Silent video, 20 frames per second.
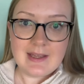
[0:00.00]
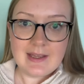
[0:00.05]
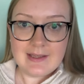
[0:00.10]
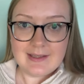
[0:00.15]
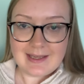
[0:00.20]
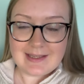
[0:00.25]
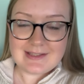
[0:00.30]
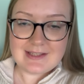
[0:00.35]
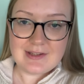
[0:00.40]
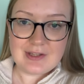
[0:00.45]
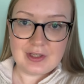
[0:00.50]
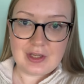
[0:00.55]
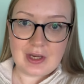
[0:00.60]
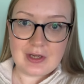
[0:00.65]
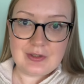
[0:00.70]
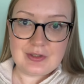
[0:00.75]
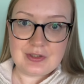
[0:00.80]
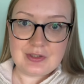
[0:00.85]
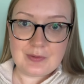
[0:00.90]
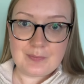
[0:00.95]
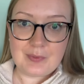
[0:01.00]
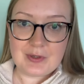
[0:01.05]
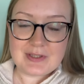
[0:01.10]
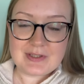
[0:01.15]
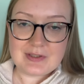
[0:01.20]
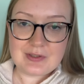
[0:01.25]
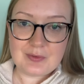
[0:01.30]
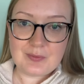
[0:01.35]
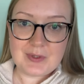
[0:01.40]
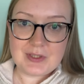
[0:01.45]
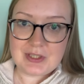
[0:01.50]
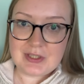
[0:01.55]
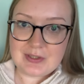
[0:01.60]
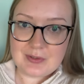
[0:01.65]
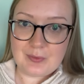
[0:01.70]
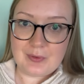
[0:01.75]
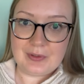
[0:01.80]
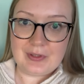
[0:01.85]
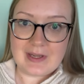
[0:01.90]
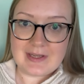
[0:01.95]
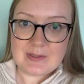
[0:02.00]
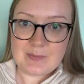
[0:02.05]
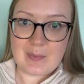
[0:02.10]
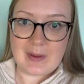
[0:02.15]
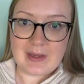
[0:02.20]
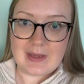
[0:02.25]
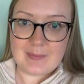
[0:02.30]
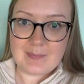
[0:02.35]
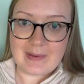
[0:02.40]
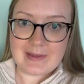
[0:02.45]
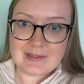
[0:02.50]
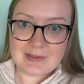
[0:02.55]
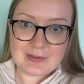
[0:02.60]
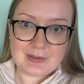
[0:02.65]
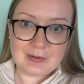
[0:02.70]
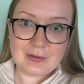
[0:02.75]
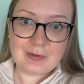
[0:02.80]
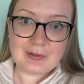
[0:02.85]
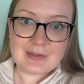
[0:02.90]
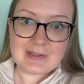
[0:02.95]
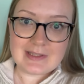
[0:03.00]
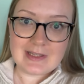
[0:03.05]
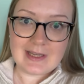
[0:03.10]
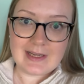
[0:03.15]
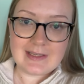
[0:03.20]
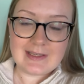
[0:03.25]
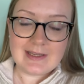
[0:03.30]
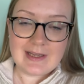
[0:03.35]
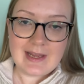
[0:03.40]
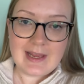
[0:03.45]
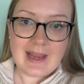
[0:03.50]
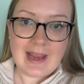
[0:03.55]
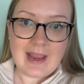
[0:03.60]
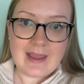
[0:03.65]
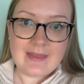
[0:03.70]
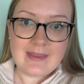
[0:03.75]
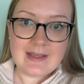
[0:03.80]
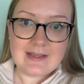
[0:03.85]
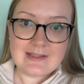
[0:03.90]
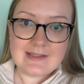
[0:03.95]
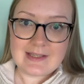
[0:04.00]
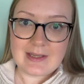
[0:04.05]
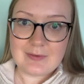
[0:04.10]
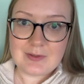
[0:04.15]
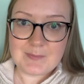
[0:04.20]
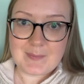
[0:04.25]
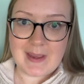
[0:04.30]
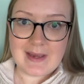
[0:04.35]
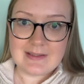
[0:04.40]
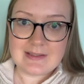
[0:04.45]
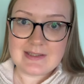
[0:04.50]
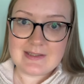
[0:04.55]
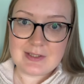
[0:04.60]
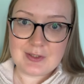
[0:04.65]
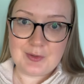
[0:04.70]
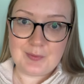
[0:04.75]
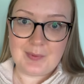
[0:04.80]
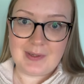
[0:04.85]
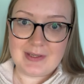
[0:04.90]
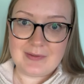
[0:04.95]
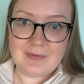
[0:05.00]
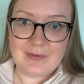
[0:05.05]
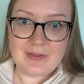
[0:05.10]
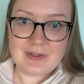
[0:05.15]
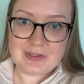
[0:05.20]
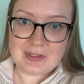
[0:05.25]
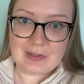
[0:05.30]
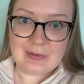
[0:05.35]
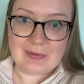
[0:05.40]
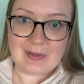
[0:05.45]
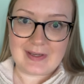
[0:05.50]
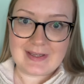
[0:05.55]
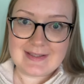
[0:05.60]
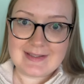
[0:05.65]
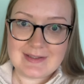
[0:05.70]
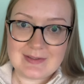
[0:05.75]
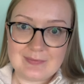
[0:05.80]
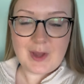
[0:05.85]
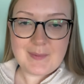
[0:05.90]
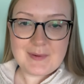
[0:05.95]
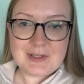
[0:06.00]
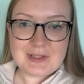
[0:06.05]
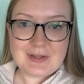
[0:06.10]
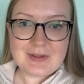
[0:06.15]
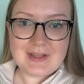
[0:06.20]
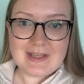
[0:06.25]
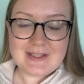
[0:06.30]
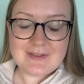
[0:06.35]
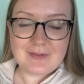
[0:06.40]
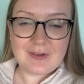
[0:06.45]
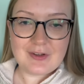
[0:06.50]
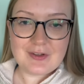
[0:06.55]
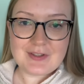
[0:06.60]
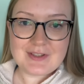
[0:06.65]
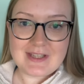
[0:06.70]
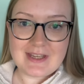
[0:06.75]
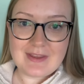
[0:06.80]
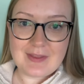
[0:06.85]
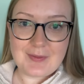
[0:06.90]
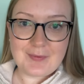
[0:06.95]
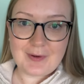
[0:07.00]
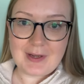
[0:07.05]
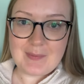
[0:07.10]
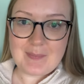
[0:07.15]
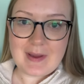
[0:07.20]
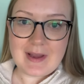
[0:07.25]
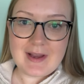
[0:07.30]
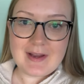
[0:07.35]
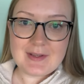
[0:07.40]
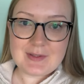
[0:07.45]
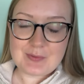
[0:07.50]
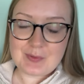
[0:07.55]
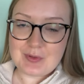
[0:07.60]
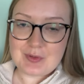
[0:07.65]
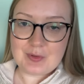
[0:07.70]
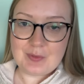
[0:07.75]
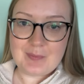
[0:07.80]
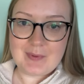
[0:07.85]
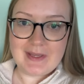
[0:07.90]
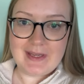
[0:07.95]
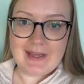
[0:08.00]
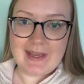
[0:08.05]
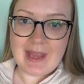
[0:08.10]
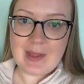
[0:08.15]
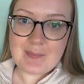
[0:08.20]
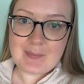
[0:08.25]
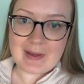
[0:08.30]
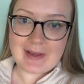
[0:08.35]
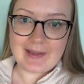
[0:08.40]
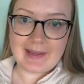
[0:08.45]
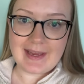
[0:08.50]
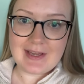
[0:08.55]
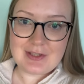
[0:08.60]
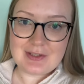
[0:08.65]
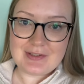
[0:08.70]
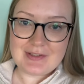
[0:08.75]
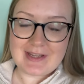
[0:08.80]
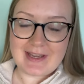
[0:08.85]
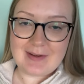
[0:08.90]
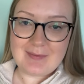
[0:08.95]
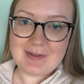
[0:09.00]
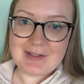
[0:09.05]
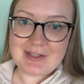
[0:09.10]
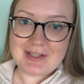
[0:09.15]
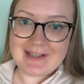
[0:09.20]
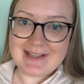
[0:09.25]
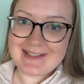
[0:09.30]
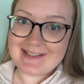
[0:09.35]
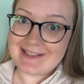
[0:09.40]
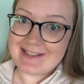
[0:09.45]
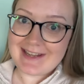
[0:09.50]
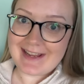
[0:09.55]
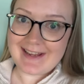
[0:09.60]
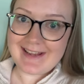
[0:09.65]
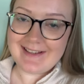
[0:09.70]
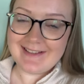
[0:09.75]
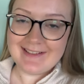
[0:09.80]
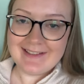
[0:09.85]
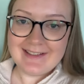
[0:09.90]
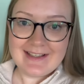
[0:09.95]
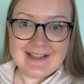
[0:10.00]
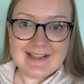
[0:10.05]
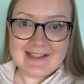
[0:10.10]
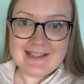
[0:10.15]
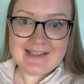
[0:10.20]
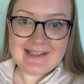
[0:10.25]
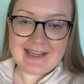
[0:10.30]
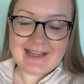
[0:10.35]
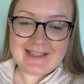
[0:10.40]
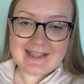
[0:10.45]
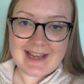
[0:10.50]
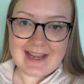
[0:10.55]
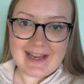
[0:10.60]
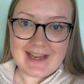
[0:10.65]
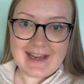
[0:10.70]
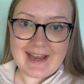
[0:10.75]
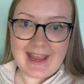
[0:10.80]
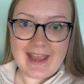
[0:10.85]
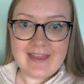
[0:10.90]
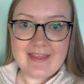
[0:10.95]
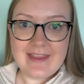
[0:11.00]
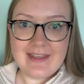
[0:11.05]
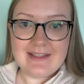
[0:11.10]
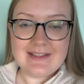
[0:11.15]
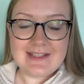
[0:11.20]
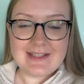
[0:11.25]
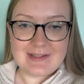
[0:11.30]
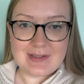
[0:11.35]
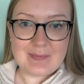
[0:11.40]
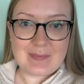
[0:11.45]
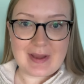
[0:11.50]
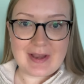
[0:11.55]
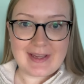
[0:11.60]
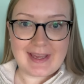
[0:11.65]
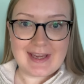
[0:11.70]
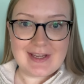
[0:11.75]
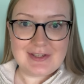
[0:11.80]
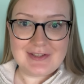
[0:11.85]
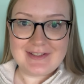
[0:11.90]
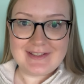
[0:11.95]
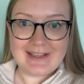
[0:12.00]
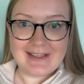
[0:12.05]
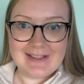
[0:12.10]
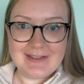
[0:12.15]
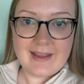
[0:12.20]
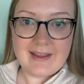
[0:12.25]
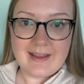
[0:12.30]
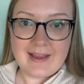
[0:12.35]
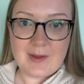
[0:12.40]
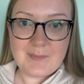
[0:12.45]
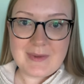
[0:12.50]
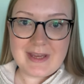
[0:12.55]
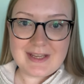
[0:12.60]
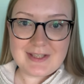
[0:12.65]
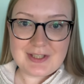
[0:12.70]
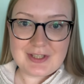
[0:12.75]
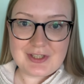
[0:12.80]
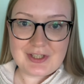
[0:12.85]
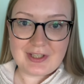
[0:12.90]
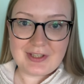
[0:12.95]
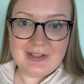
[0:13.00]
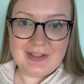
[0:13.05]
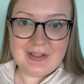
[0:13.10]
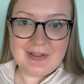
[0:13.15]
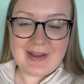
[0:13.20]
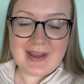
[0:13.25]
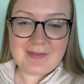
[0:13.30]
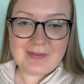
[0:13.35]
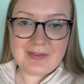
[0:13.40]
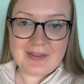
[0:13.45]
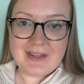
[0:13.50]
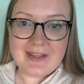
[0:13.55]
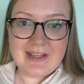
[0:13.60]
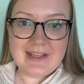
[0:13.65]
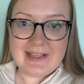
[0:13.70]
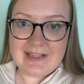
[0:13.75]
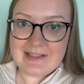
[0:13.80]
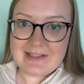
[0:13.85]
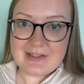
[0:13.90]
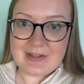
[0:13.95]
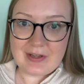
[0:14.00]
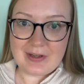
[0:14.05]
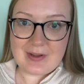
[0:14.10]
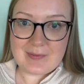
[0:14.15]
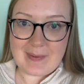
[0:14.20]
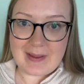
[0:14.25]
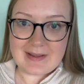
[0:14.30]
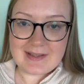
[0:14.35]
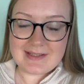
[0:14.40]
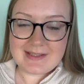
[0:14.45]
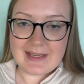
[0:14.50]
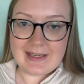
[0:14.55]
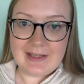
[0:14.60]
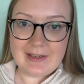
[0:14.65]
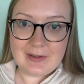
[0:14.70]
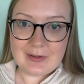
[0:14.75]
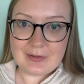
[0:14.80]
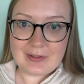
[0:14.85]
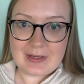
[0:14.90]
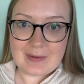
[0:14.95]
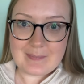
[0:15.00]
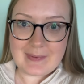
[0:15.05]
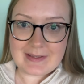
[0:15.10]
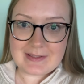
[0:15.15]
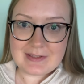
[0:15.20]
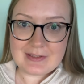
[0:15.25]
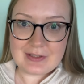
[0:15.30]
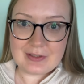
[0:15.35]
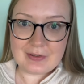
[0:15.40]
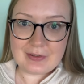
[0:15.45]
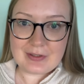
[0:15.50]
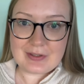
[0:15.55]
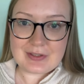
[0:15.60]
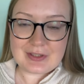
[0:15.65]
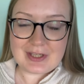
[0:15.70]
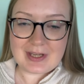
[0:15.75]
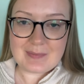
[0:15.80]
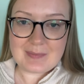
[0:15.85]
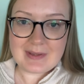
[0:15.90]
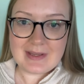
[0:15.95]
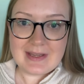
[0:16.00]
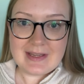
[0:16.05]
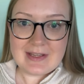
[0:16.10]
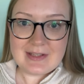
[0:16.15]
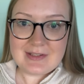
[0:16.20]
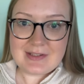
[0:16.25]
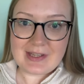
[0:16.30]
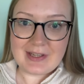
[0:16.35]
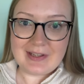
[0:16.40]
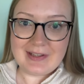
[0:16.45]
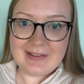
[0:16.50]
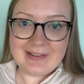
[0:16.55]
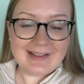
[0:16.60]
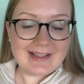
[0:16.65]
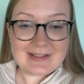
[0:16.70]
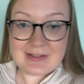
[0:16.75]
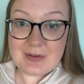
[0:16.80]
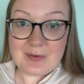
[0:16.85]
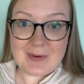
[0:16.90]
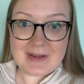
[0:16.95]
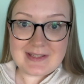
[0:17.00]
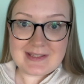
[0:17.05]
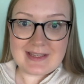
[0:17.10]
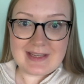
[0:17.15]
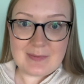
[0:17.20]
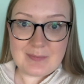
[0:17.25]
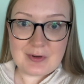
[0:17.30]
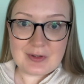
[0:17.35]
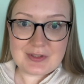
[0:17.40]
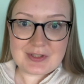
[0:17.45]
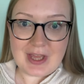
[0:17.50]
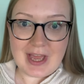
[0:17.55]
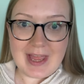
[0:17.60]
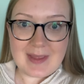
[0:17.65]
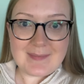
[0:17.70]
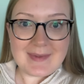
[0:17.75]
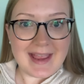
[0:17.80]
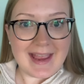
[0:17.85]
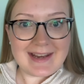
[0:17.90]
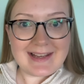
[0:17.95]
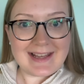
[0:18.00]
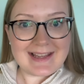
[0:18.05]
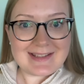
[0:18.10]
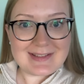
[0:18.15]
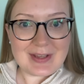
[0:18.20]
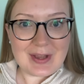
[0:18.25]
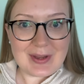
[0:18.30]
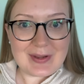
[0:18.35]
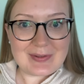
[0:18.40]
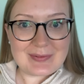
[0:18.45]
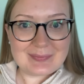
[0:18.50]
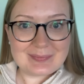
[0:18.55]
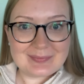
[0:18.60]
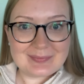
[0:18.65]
getting the coach to Bristol, which is organised by Ambassador Cruise Line, and then sails back to Tilbury for the two nights. I'll be doing these vlogs in three parts, which will be embarkation day, which is today, sea day, and then disembarkation day. I'm here to show you everything you need to know about sailing on an Ambassador cruise ship, so let's not waste any more time and let's go!